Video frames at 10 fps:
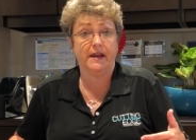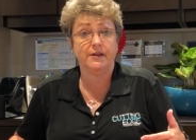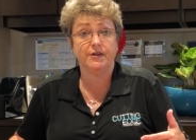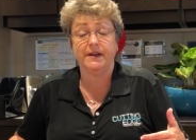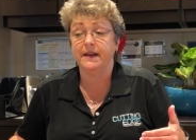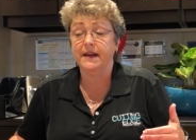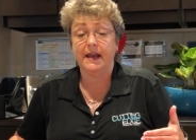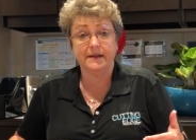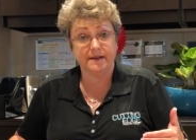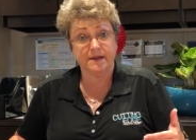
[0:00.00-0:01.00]
of Aging
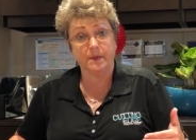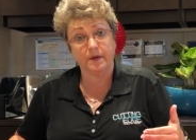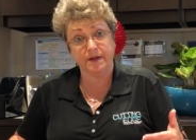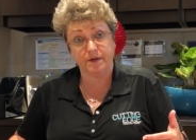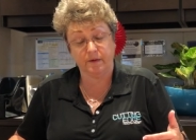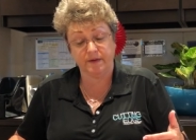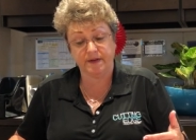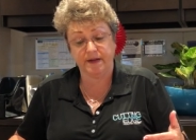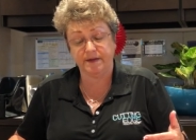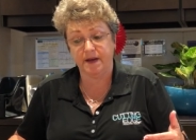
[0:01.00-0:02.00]
and Disability
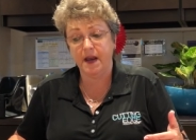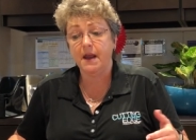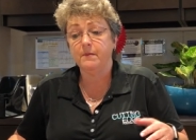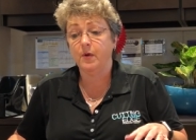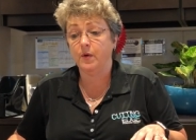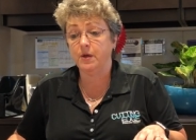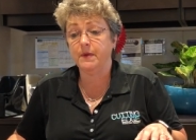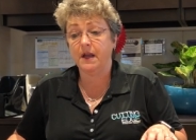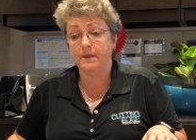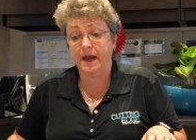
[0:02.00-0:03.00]
Services. But when you
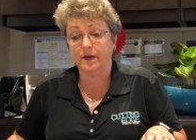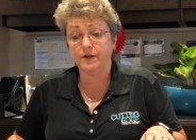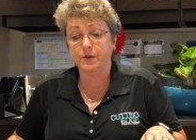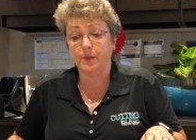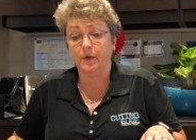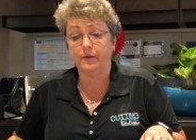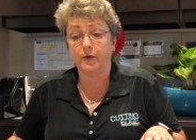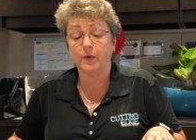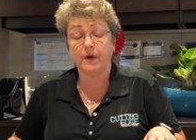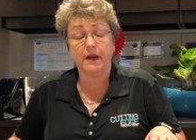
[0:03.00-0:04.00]
become eligible
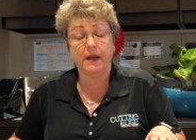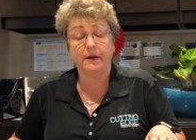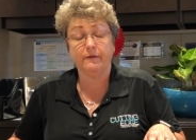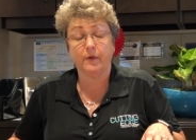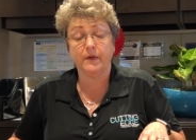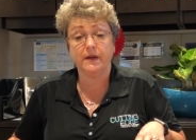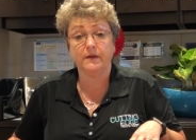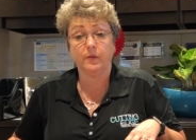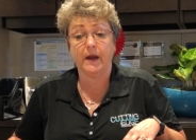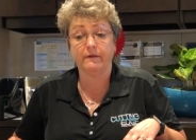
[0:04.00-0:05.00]
for, for
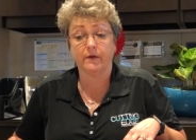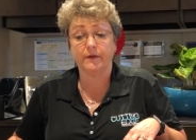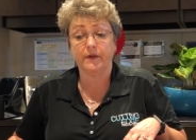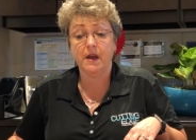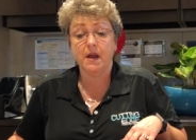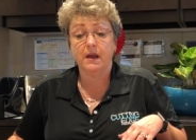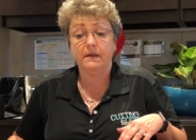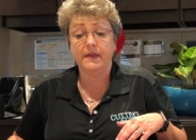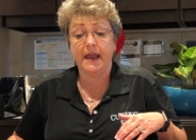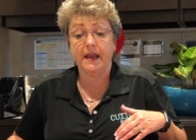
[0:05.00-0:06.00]
these waivers,
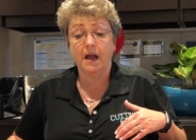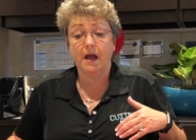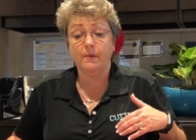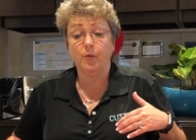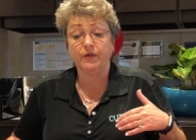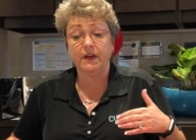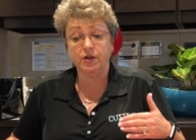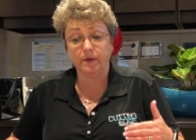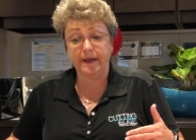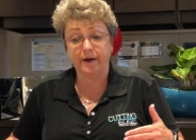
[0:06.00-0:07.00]
they um, will
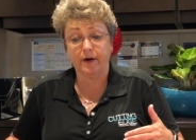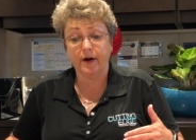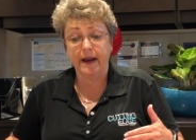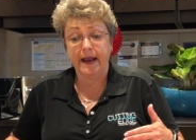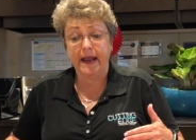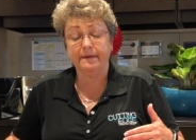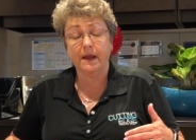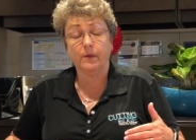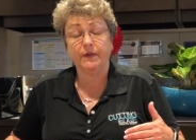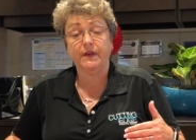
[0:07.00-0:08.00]
send you a letter and
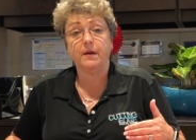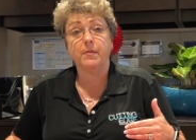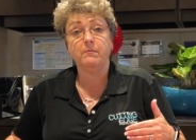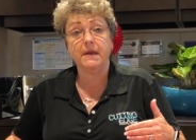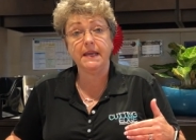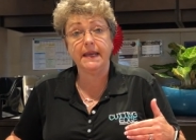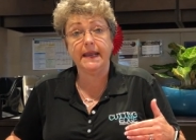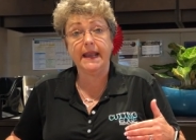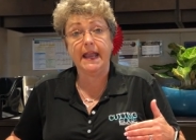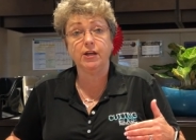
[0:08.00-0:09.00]
they will set up a
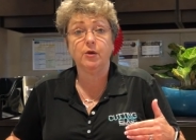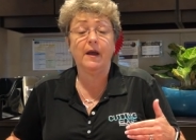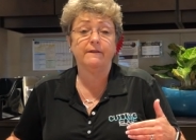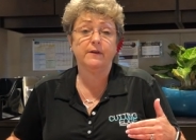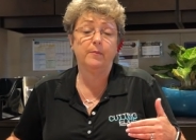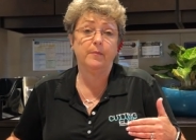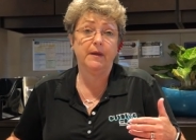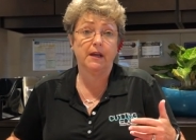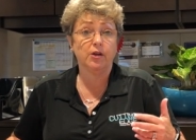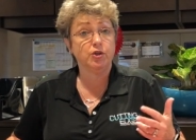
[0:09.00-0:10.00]
meeting and you have to
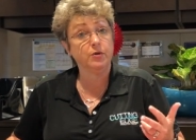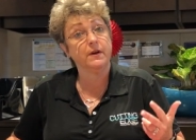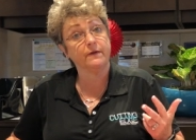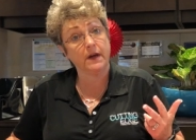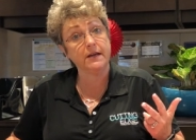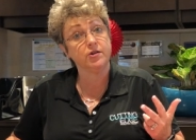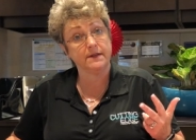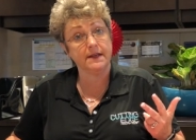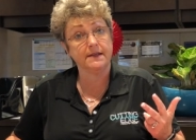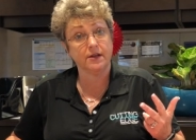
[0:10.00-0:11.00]
pick two different
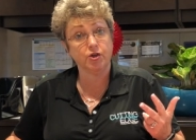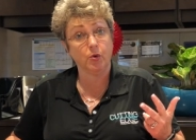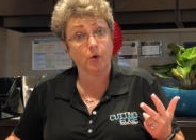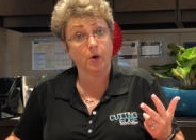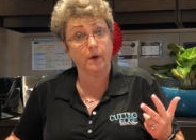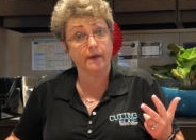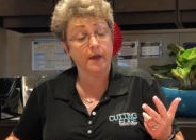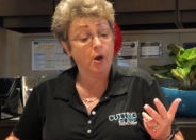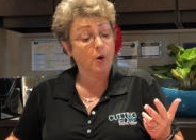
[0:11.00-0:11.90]
agencies that you work with.